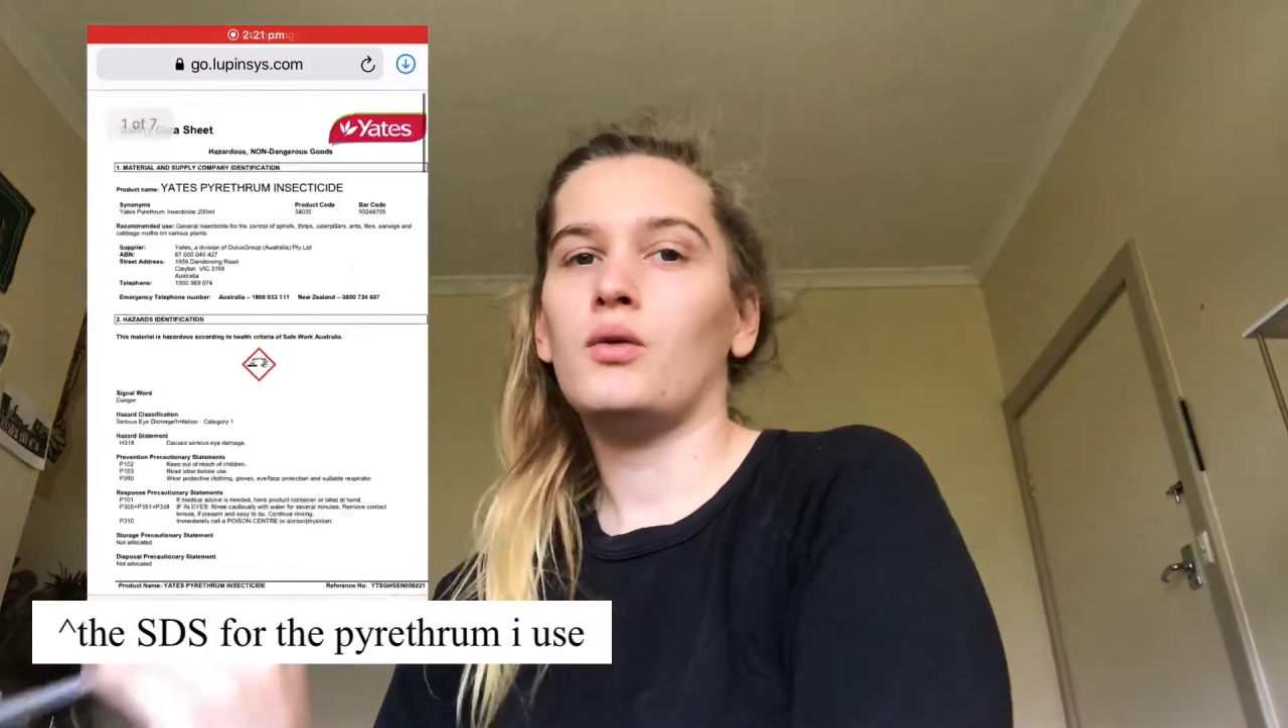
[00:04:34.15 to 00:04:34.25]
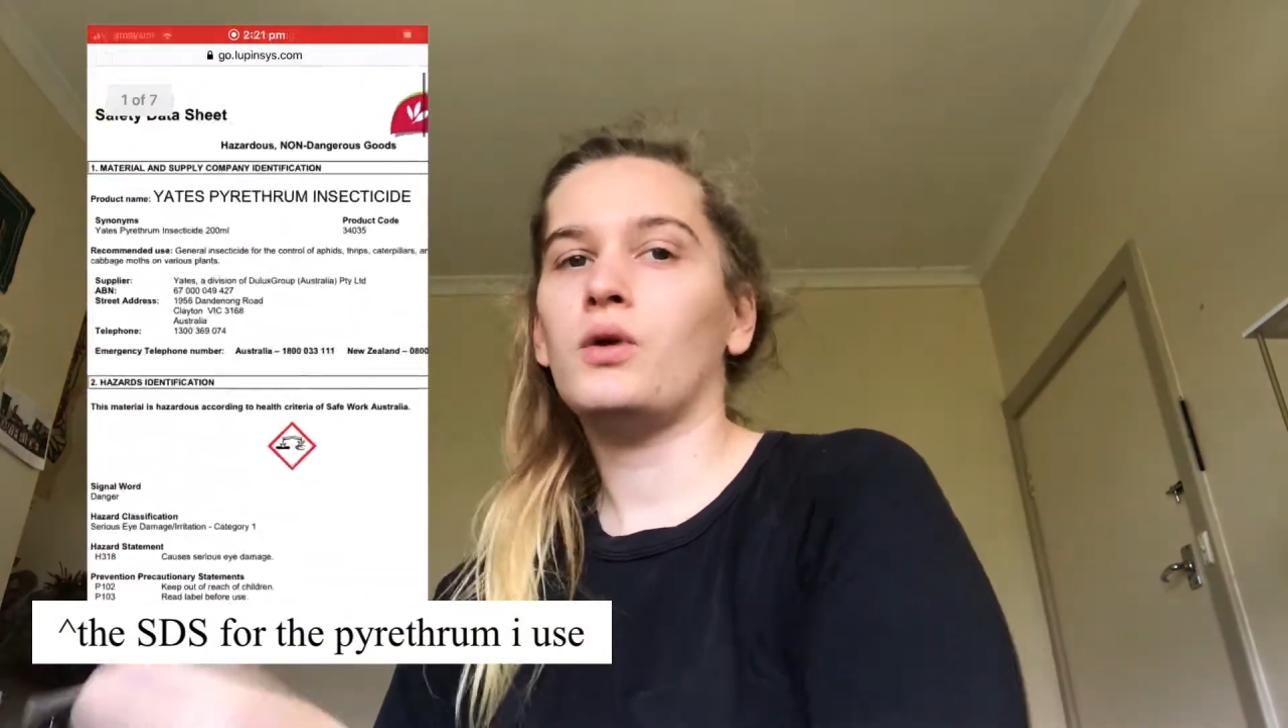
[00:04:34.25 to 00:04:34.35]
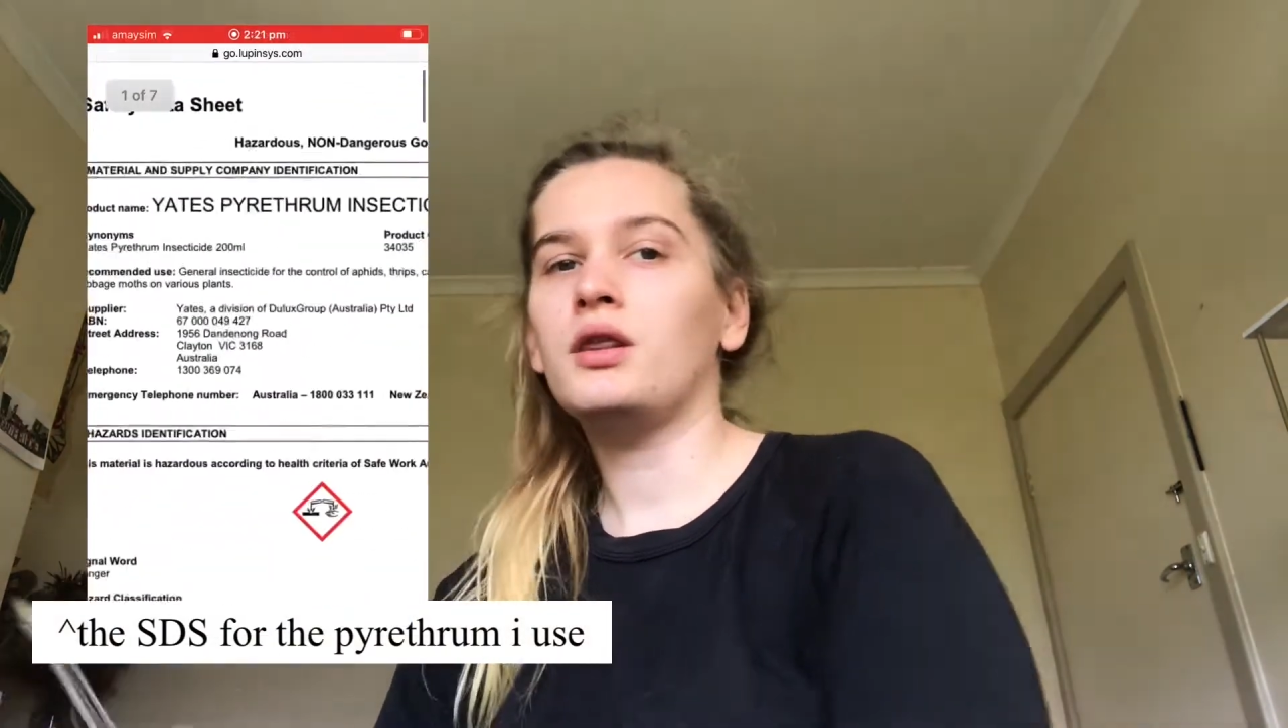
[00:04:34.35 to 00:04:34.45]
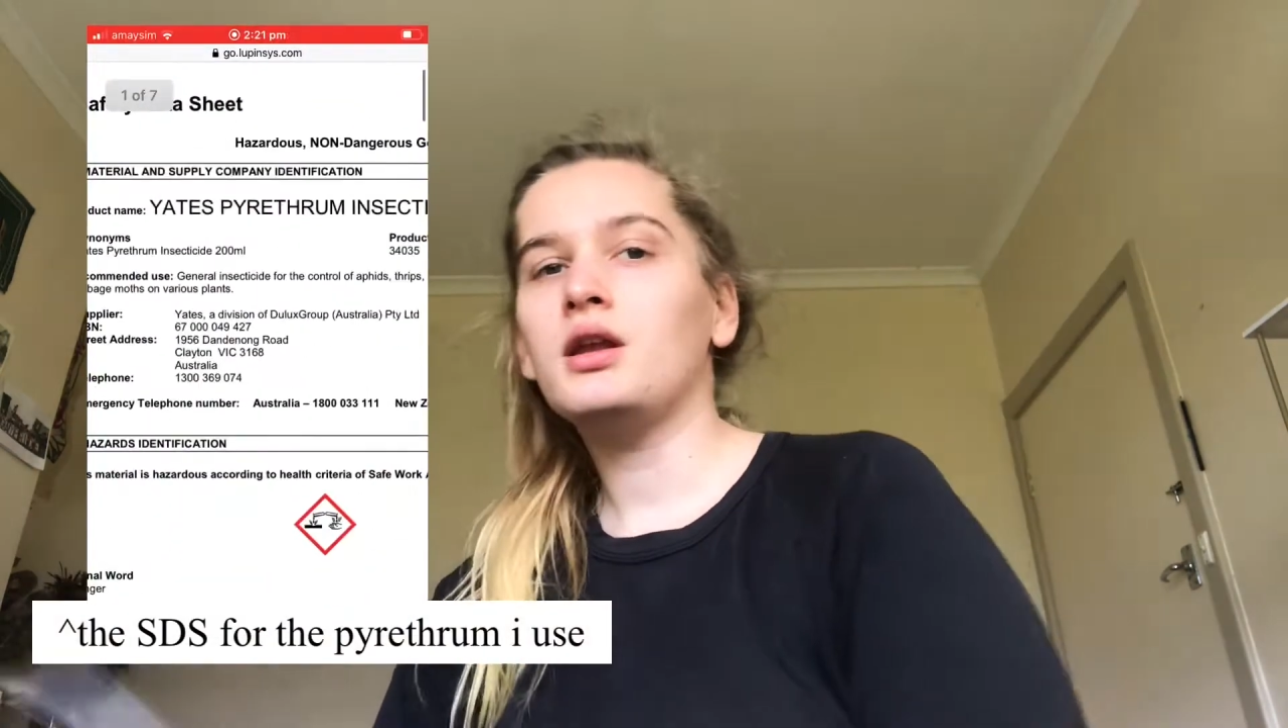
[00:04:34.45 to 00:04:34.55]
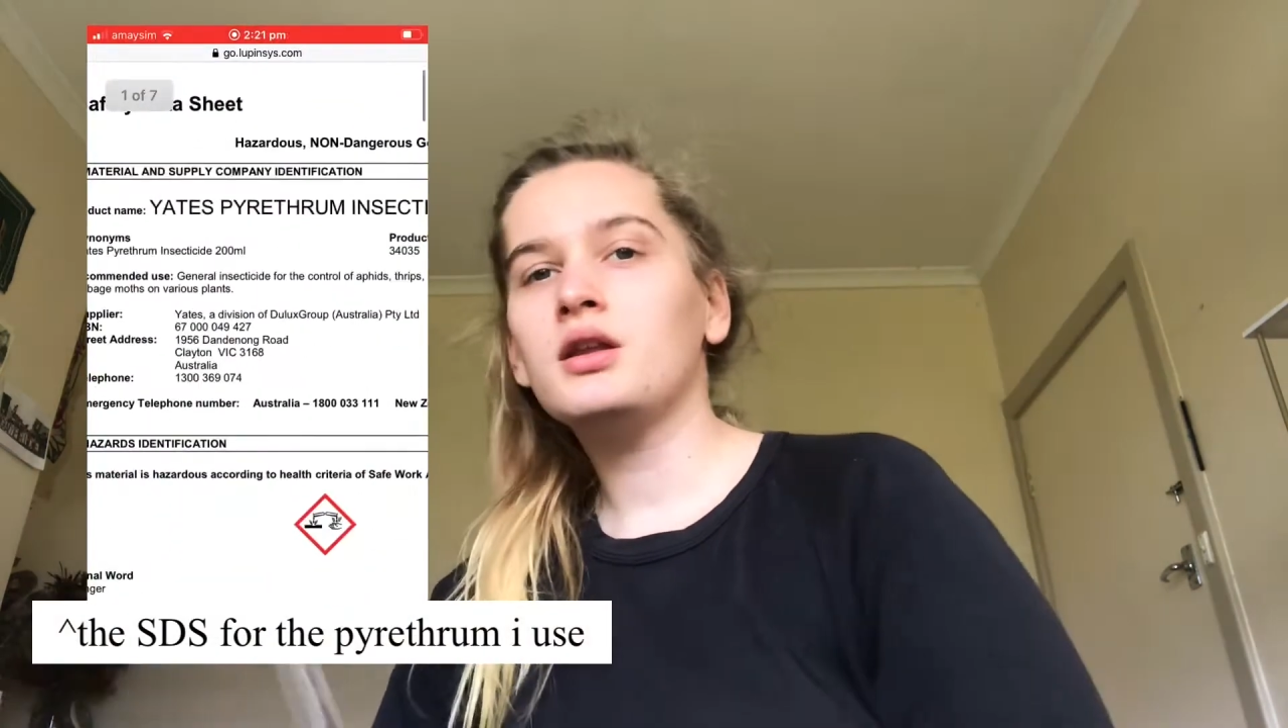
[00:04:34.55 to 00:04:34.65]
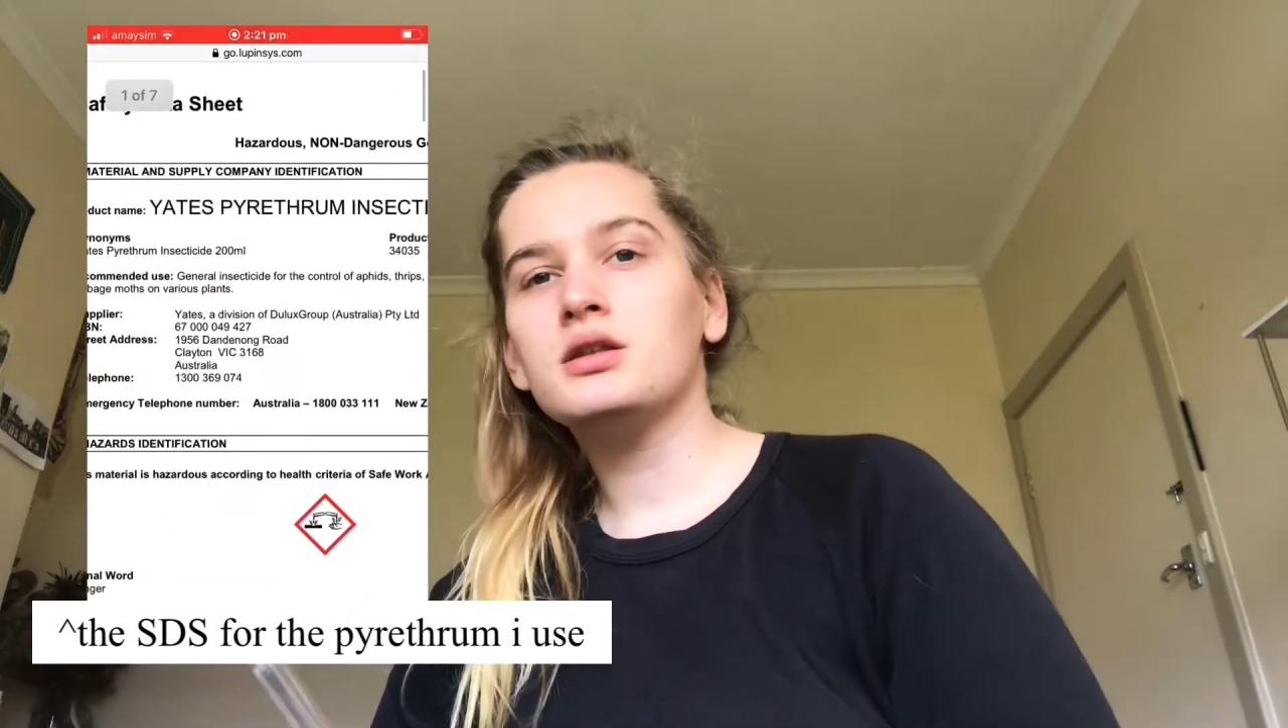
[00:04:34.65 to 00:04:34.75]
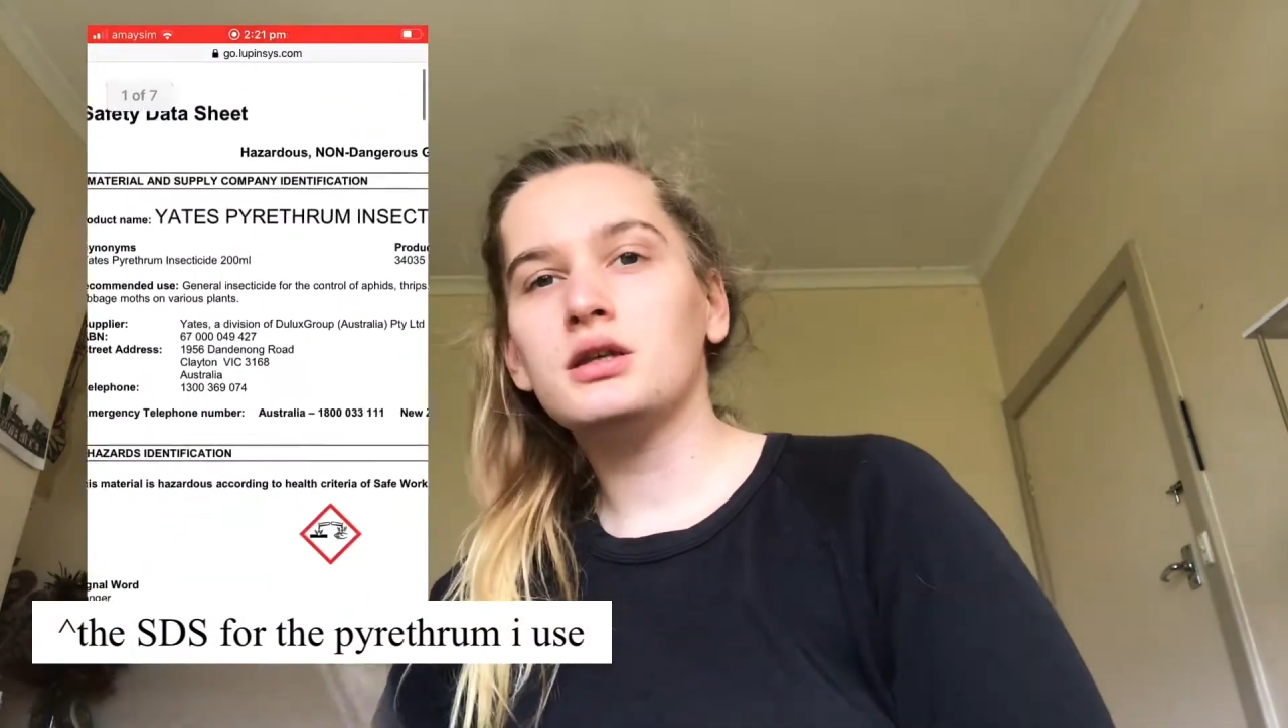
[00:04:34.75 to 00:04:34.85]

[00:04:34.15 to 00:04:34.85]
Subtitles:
one thing that's